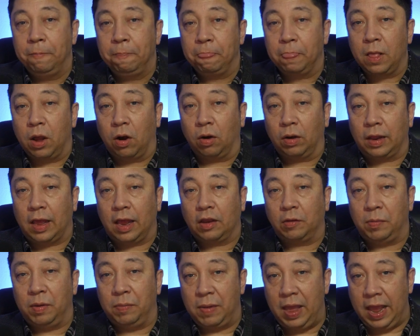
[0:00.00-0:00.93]
are allowed
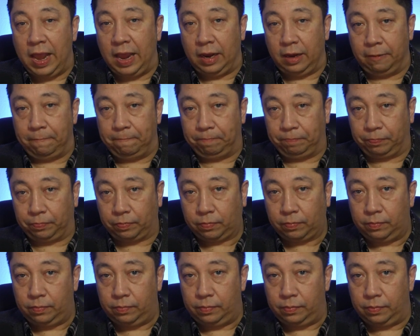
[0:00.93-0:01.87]
to be made.
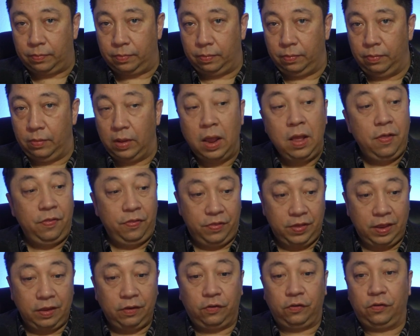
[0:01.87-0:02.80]

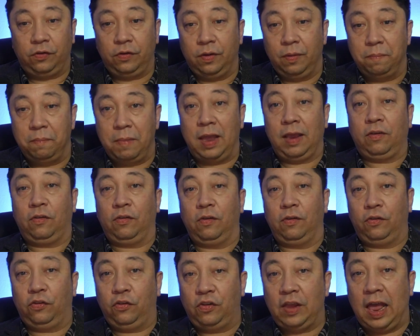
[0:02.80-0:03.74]
This makes
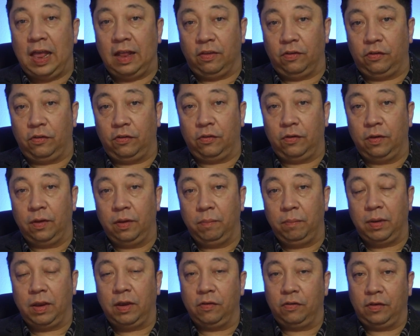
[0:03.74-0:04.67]
sense
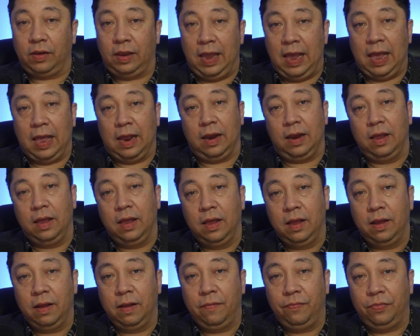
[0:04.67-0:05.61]
because, again,
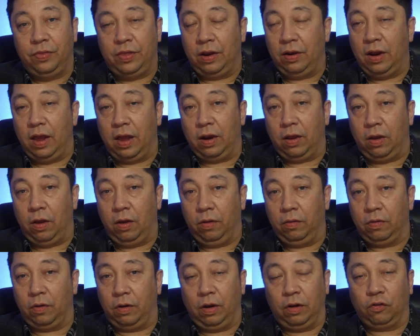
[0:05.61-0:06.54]
they're not
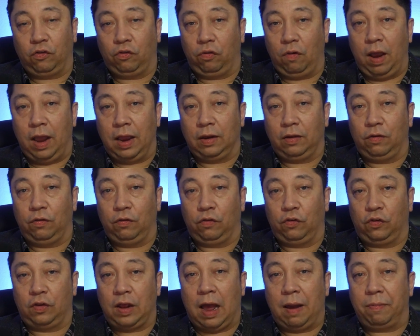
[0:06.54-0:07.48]
trying to
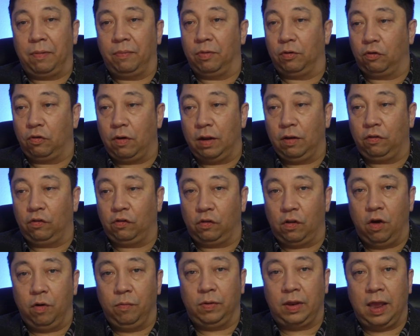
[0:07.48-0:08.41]
stop him. They're trying to
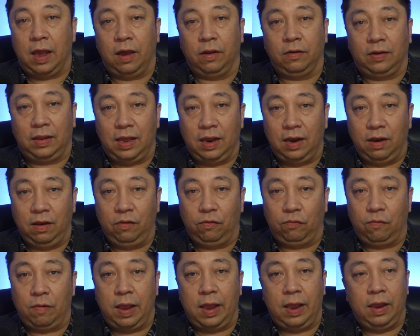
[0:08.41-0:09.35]
slow him down, to get in
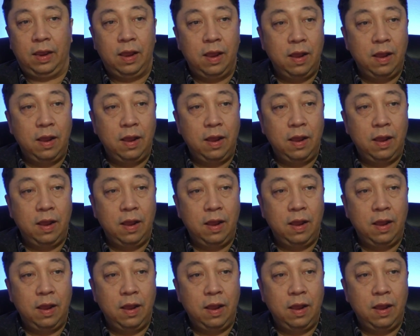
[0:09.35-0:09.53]
his way,